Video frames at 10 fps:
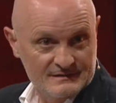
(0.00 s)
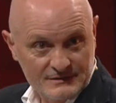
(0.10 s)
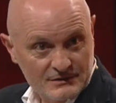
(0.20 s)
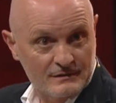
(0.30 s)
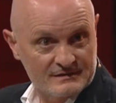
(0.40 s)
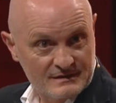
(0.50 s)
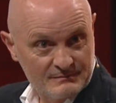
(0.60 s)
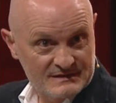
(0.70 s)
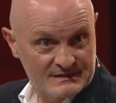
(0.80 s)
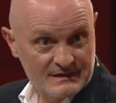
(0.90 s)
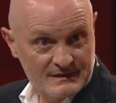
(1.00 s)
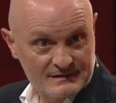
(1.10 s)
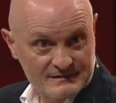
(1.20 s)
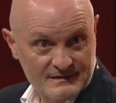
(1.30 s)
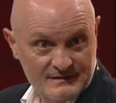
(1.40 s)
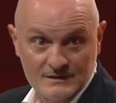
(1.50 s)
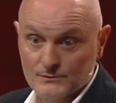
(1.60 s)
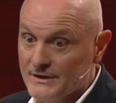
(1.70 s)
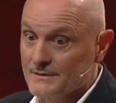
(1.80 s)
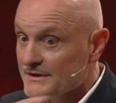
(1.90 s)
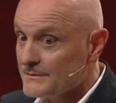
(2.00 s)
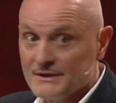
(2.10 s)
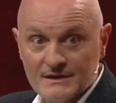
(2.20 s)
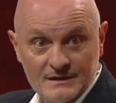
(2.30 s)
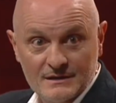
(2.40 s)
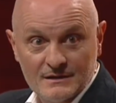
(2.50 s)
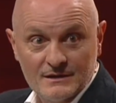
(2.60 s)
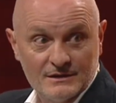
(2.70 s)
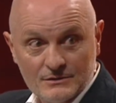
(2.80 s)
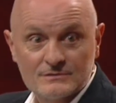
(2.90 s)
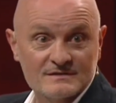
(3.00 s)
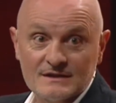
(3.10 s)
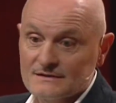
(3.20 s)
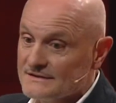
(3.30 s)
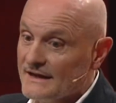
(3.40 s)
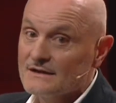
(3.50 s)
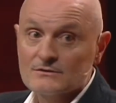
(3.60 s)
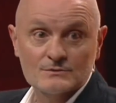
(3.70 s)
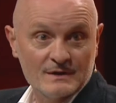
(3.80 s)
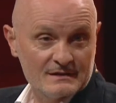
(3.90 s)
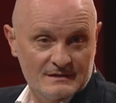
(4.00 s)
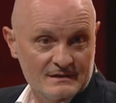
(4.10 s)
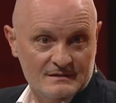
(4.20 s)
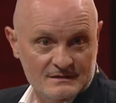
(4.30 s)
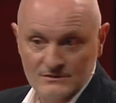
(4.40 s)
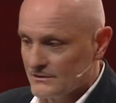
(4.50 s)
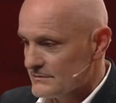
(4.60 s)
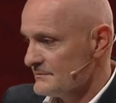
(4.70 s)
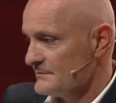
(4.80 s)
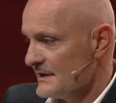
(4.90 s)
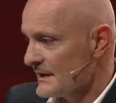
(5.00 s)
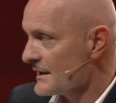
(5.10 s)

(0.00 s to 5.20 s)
the toxic materials that were maybe used 10 or 20 years ago. A